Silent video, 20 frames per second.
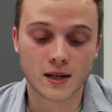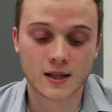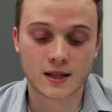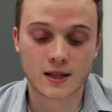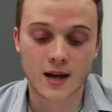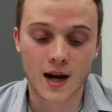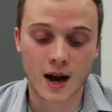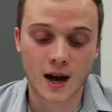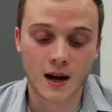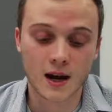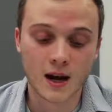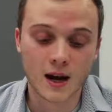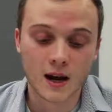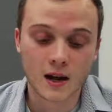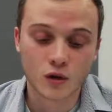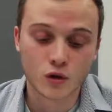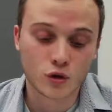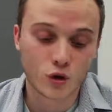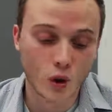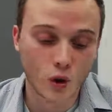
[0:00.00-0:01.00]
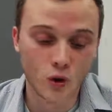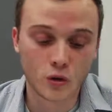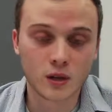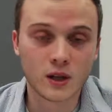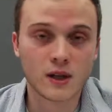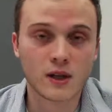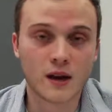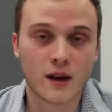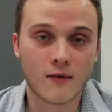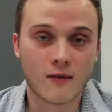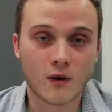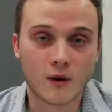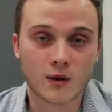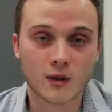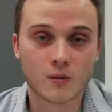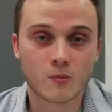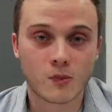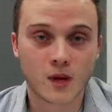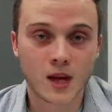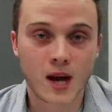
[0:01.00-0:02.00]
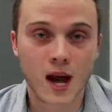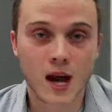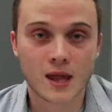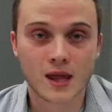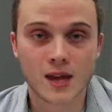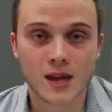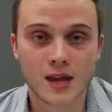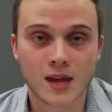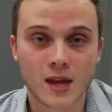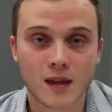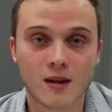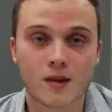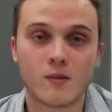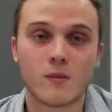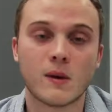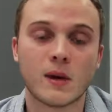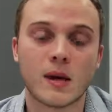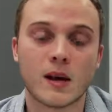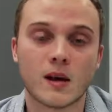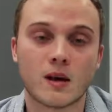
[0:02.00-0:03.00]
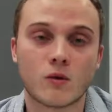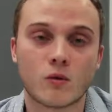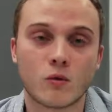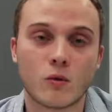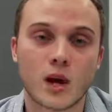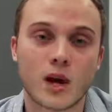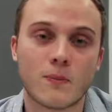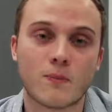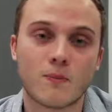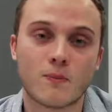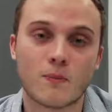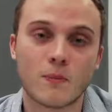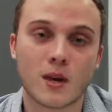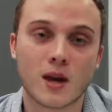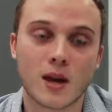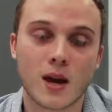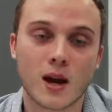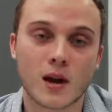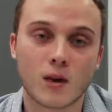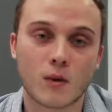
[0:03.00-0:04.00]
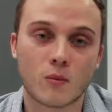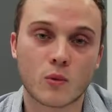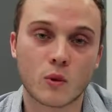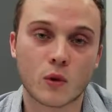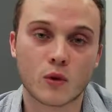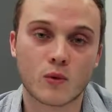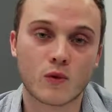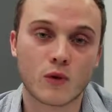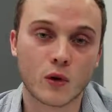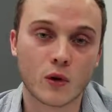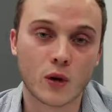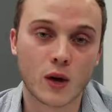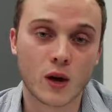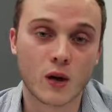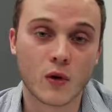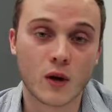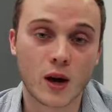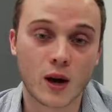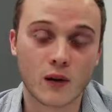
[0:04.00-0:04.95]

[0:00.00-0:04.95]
It's not totally diverse, but I think it could be a great beginner portfolio.